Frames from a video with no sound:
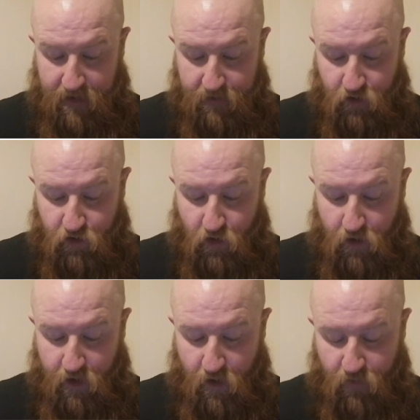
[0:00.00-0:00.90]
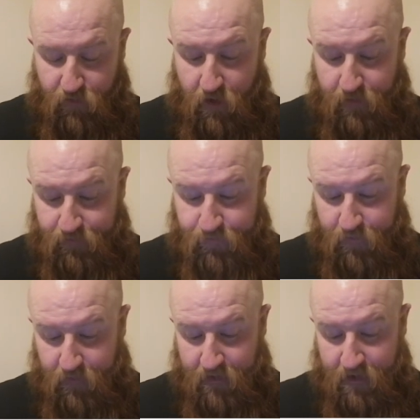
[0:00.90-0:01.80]
That's the story over.
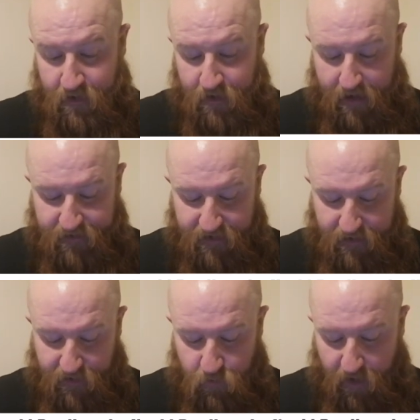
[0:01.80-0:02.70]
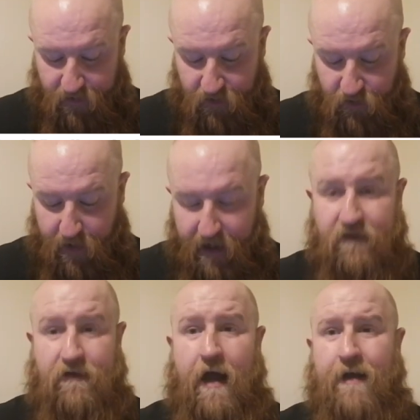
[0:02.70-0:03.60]
I see this waste of
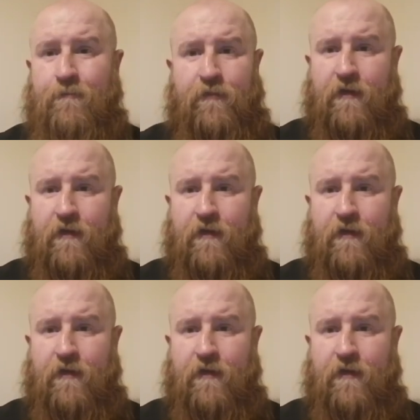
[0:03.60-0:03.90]
space, right?